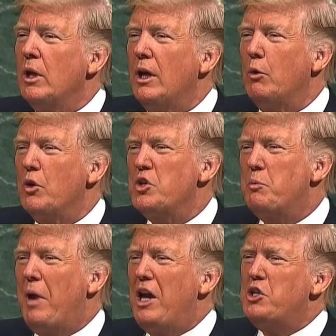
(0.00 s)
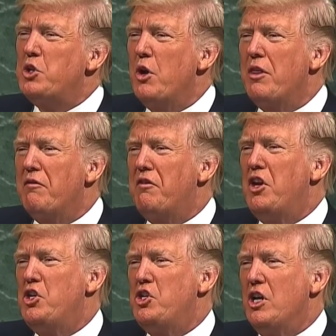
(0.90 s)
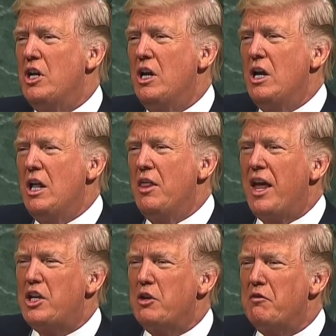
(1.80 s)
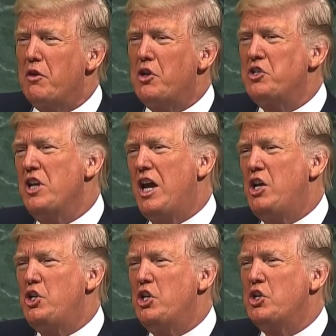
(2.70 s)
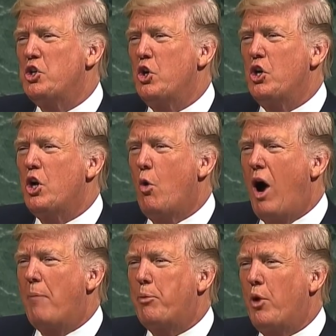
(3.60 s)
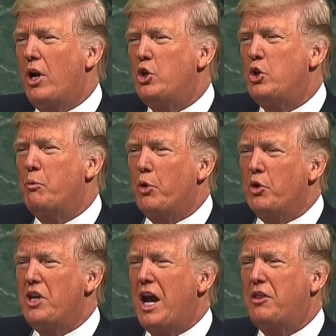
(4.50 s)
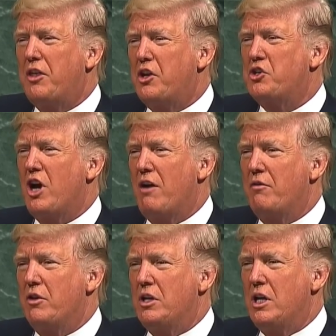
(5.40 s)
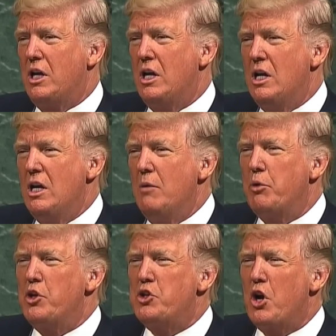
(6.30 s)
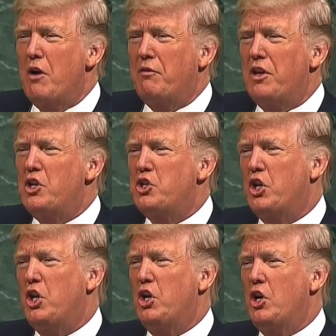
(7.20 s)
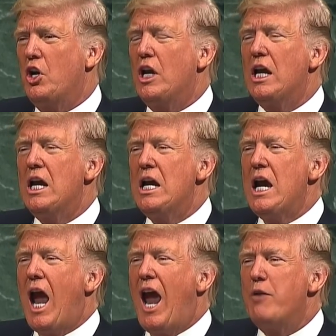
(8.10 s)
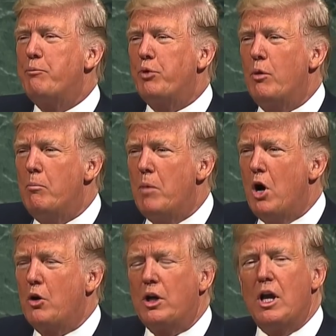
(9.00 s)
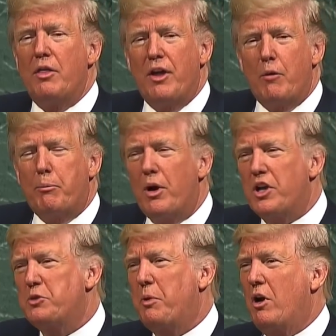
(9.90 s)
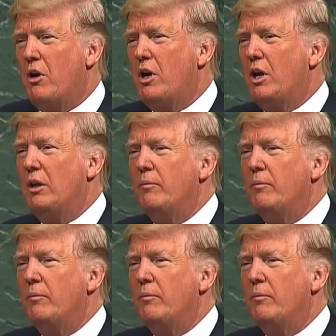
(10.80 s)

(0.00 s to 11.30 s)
It was based on the vision that diverse nations could cooperate to protect their sovereignty, preserve their security, and promote their prosperity.